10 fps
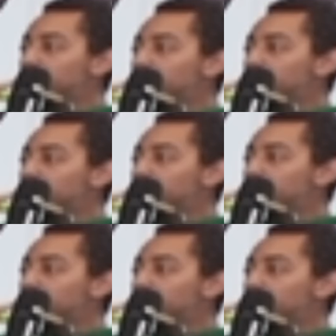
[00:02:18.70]

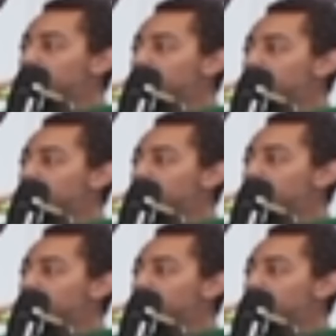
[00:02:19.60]

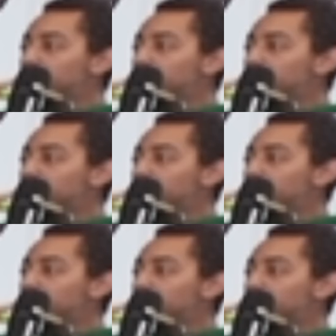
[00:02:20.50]

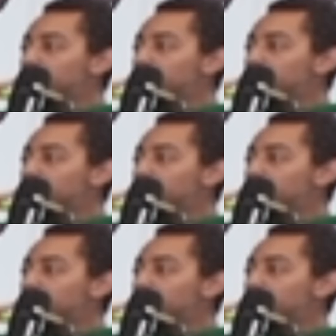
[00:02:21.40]

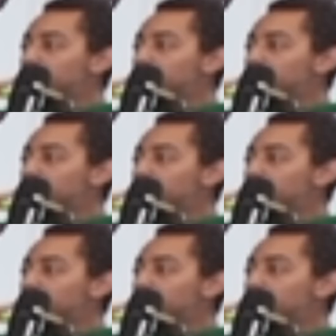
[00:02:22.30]

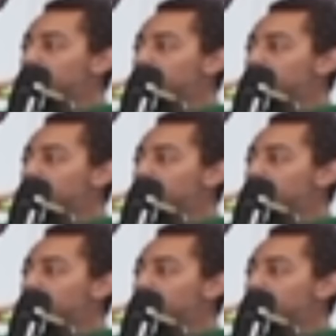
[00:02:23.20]
The person shown says nothing.